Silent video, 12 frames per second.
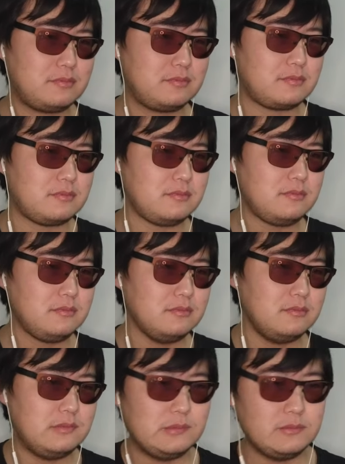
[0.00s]

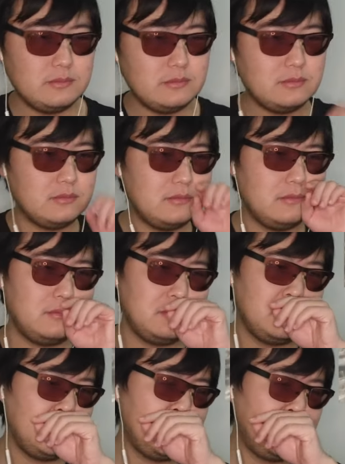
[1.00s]

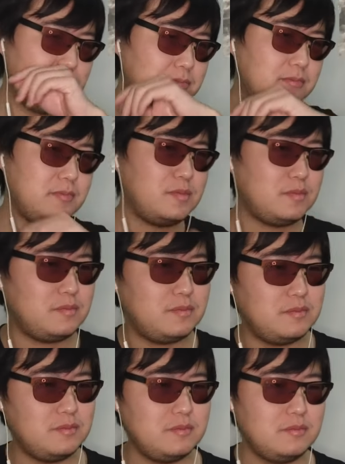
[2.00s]

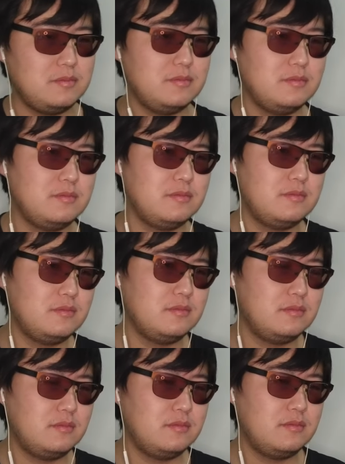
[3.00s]

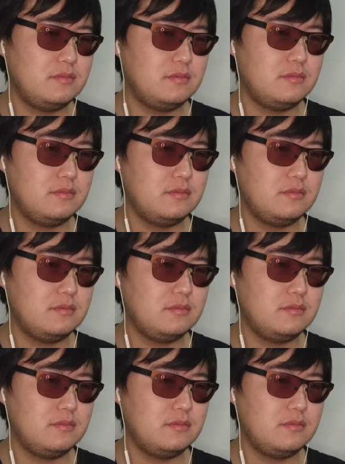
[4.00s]
No one is speaking in this clip.